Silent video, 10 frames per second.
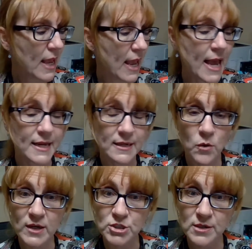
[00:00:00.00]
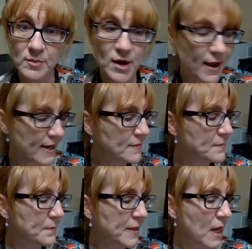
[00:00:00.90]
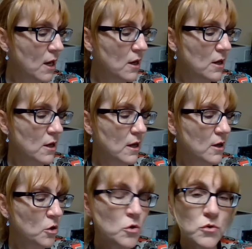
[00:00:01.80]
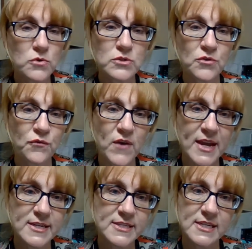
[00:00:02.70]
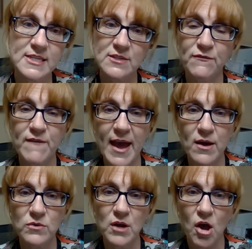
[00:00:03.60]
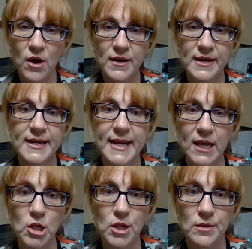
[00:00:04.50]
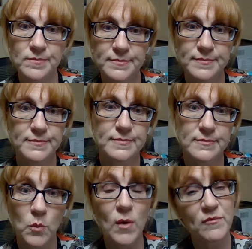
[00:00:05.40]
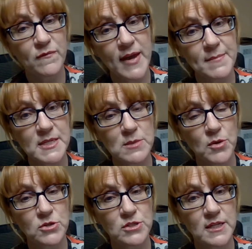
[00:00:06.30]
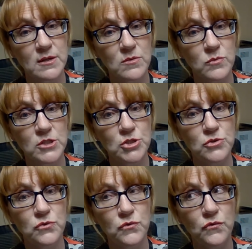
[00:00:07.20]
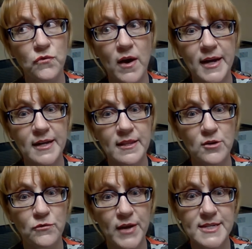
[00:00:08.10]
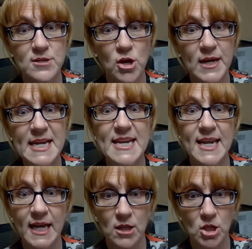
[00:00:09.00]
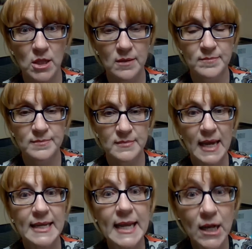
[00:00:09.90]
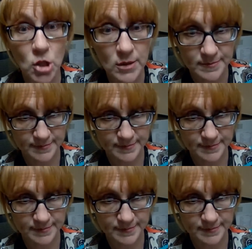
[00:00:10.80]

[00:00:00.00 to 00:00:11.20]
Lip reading: And question number 9. Whose face is found on a nickel? What famous person would you find their face on a nickel? A nickel.